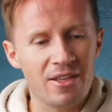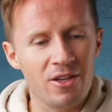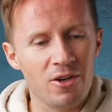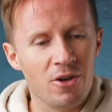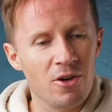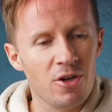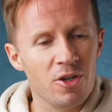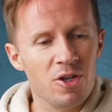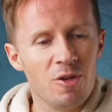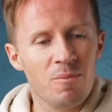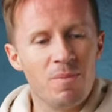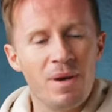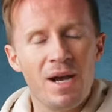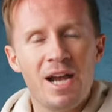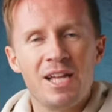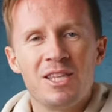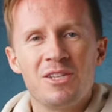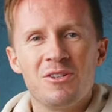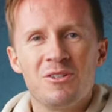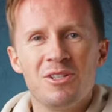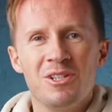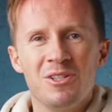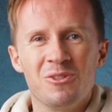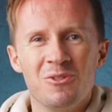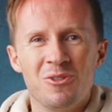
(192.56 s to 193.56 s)
there, your
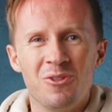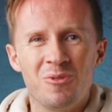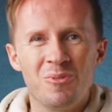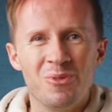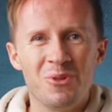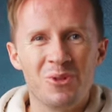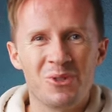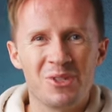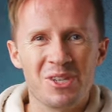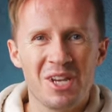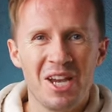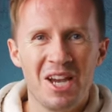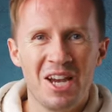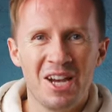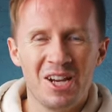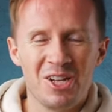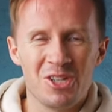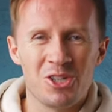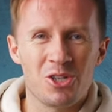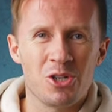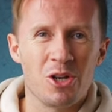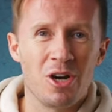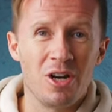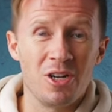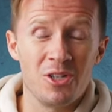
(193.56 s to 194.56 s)
battery is almost
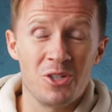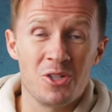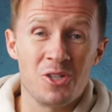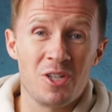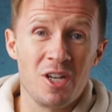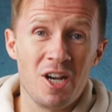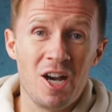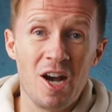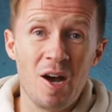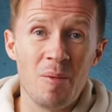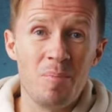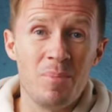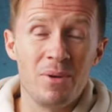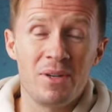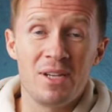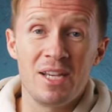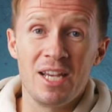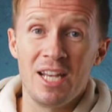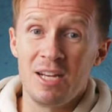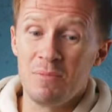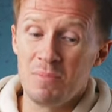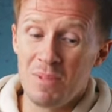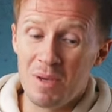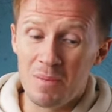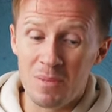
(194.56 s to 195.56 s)
charged up
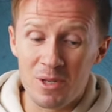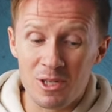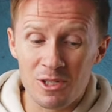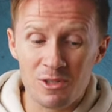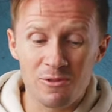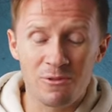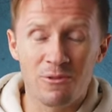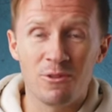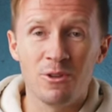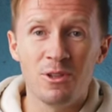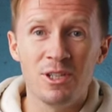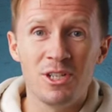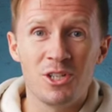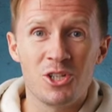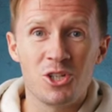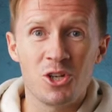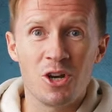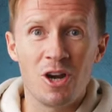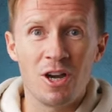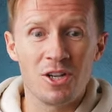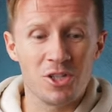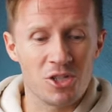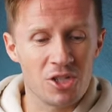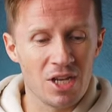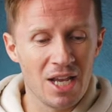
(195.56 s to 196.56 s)
again. Maybe it's fully
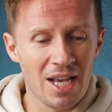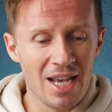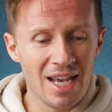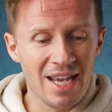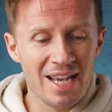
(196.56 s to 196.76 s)
charged.